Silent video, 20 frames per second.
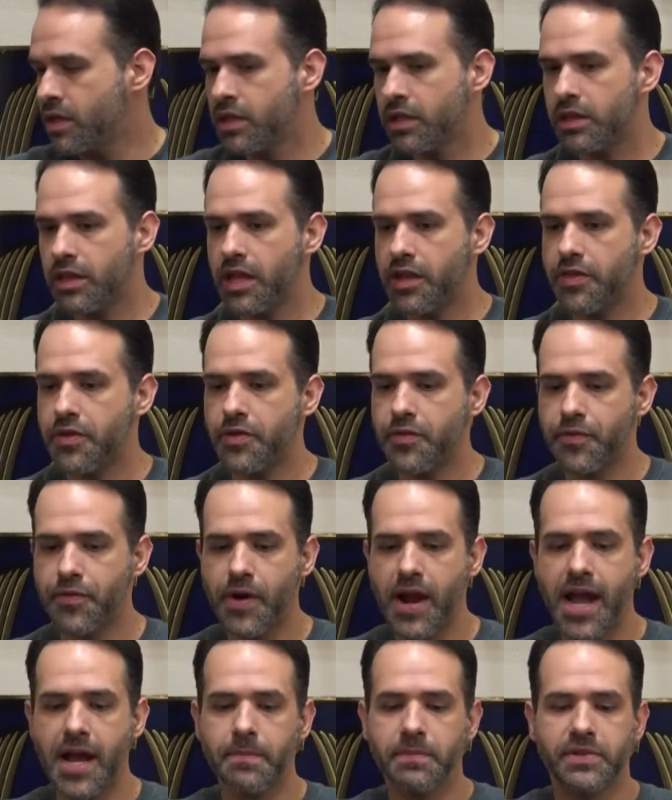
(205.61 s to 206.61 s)
leather
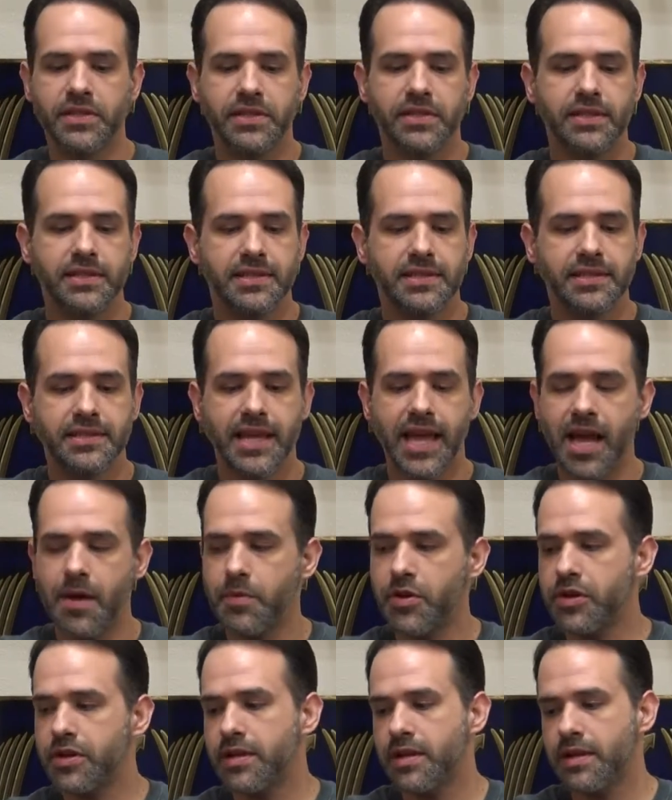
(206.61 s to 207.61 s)
wrapped
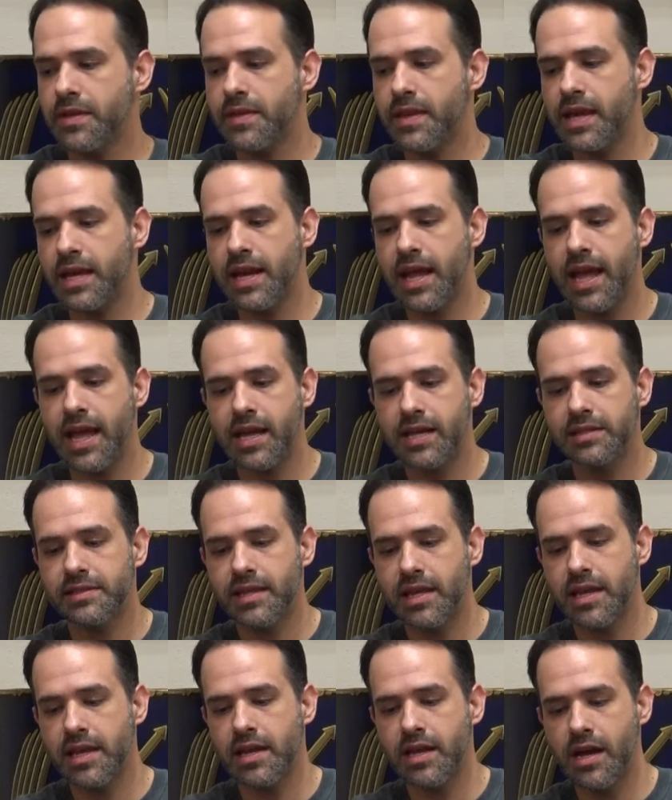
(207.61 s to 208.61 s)
scabbard that has
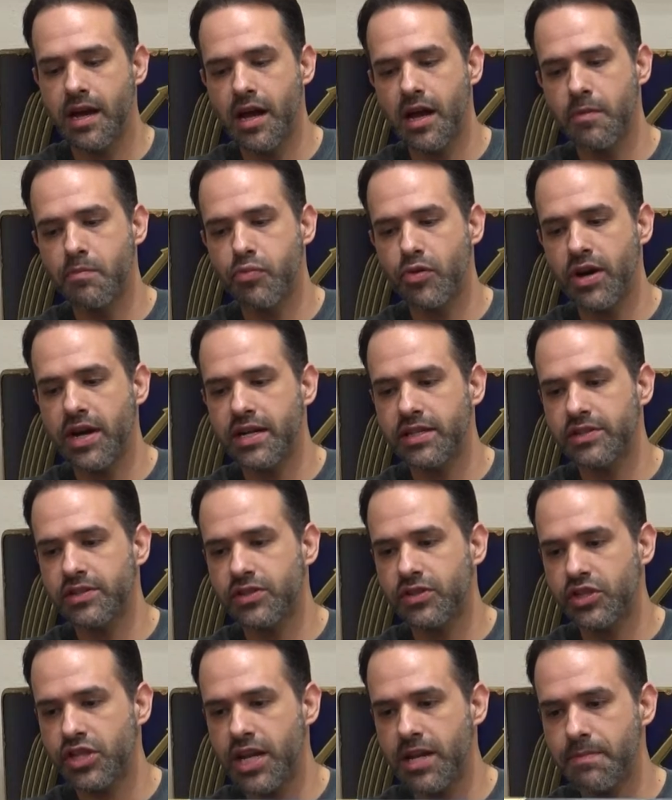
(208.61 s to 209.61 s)
a
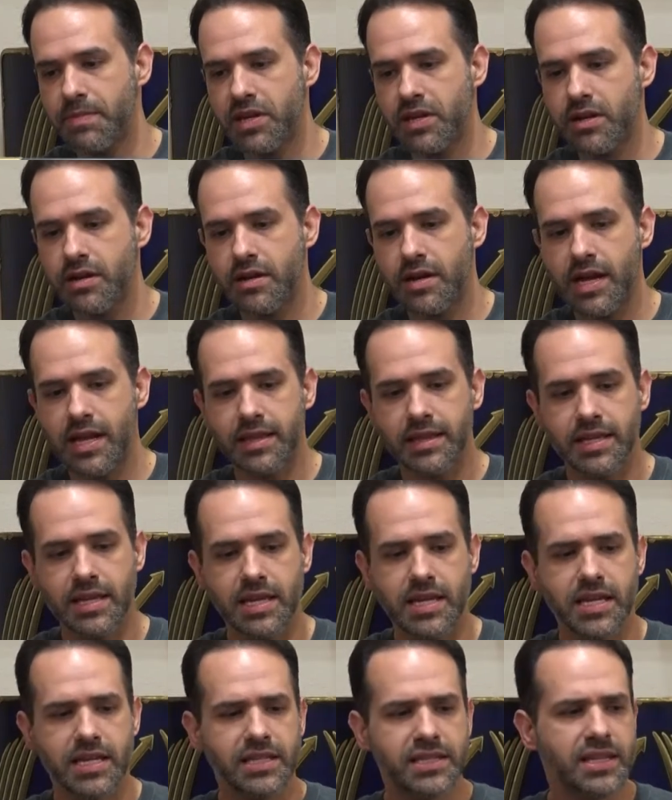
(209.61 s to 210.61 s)
bronze shape here at
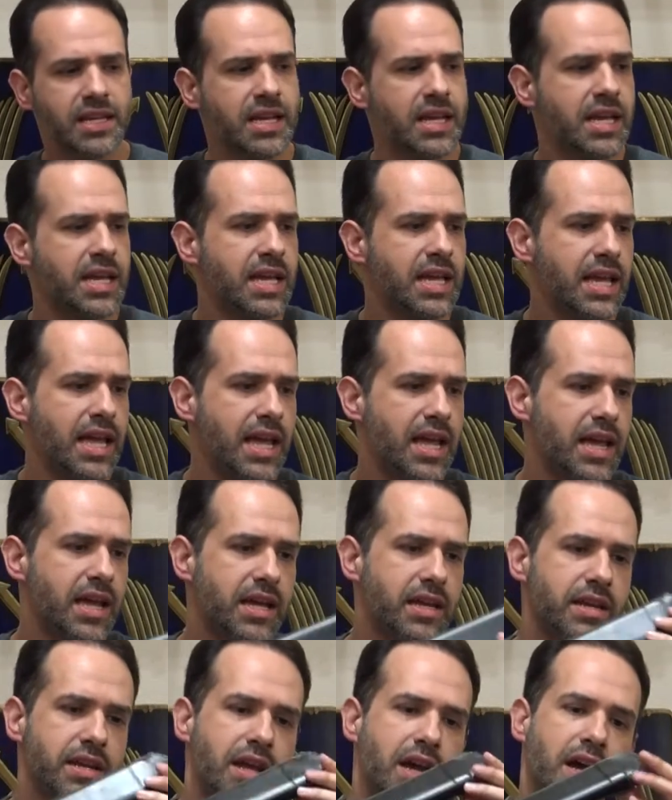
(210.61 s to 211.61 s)
the end,
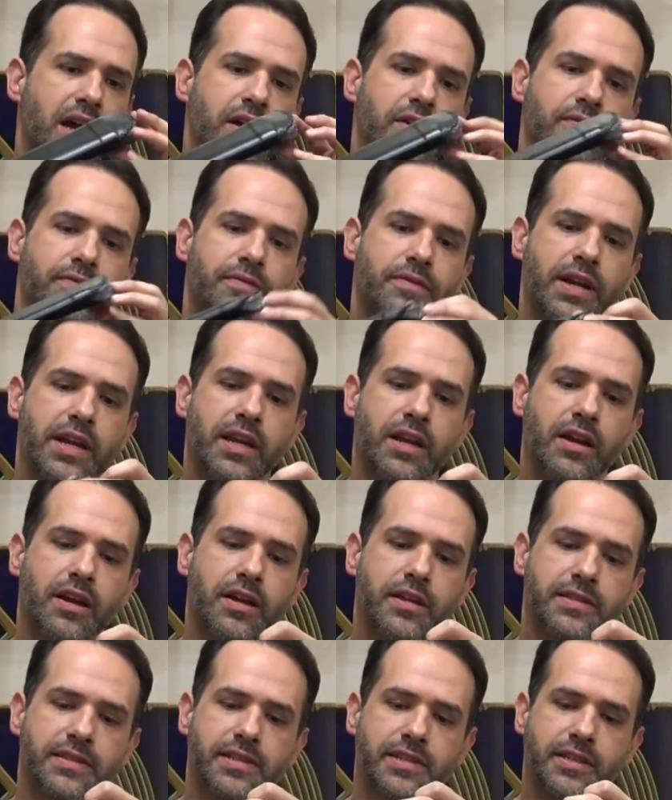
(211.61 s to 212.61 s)
and rain
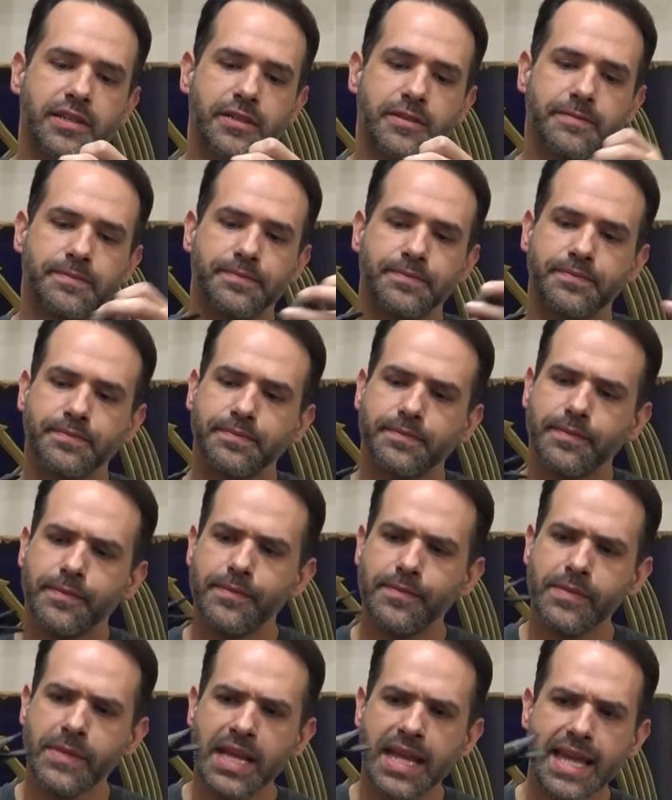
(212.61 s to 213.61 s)
guards here.
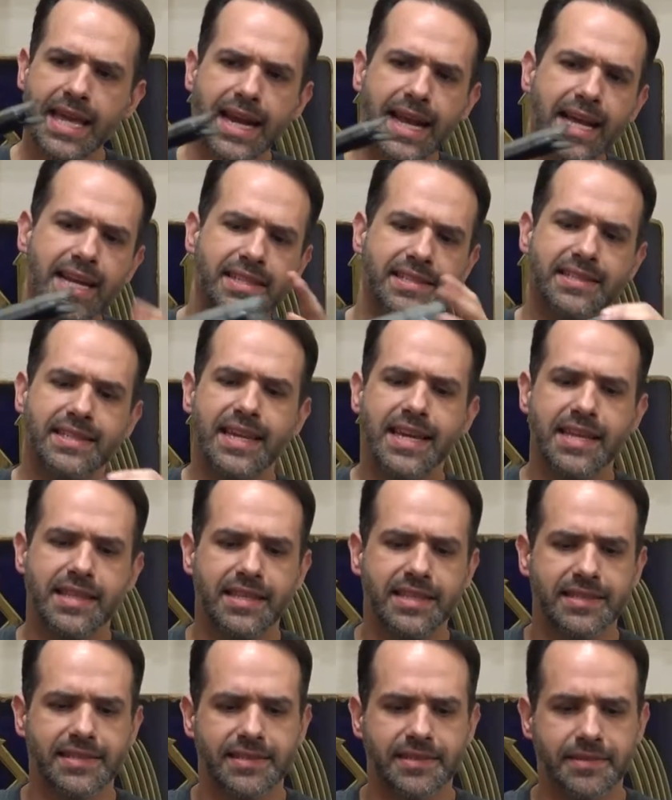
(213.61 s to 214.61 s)
And I gotta say,
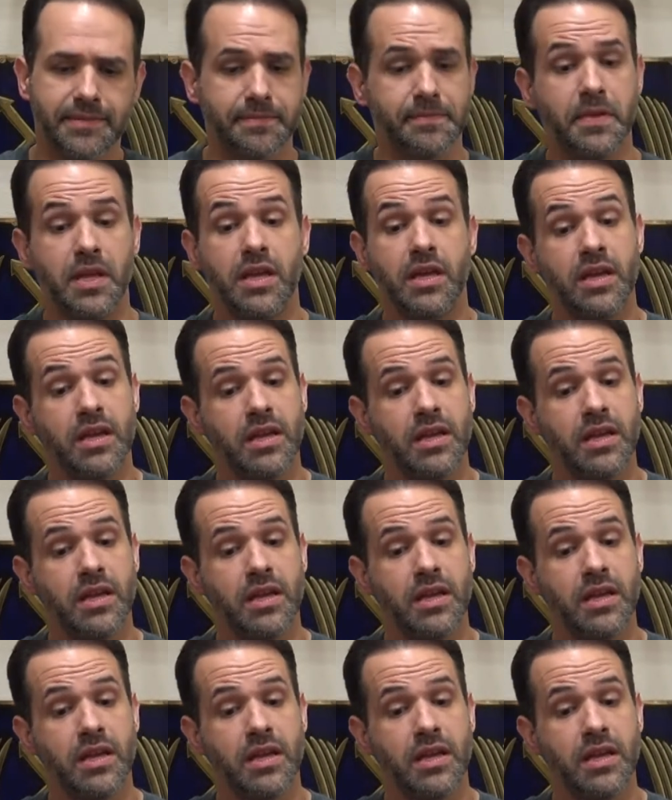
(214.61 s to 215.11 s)
this